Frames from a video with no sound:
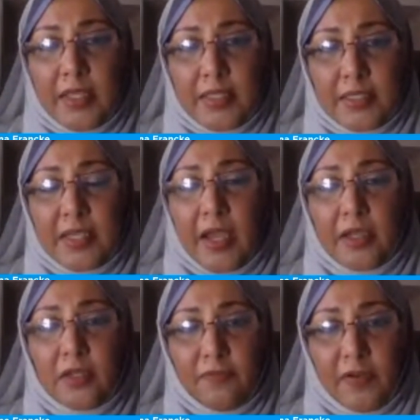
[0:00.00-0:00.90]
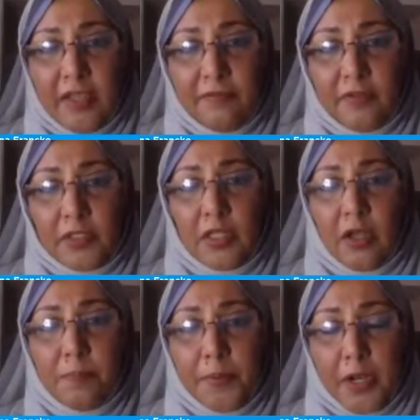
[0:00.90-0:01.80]
this kind of level
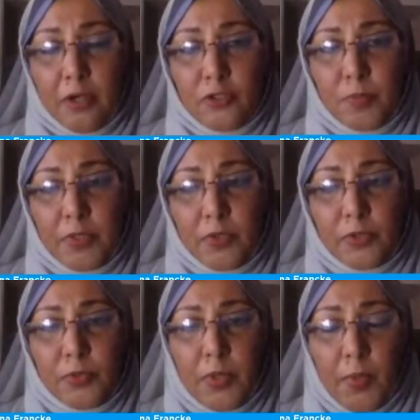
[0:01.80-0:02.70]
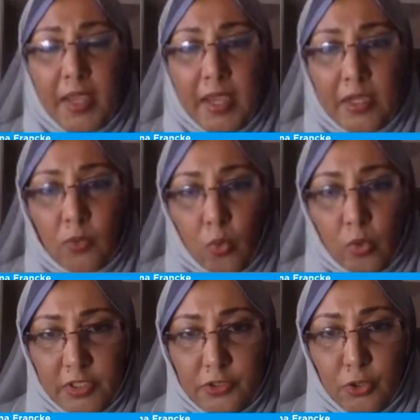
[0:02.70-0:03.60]
approach, because when we had
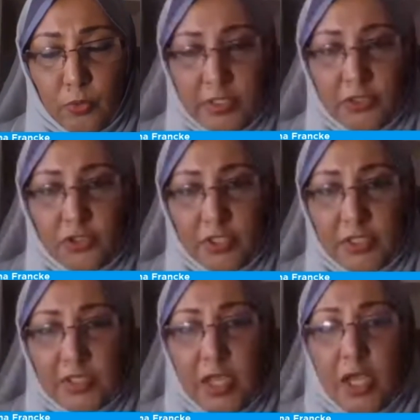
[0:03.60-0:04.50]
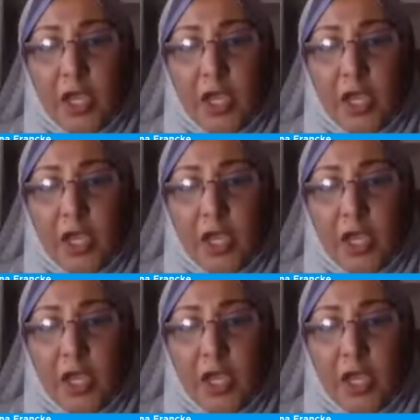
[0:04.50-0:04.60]
water shortages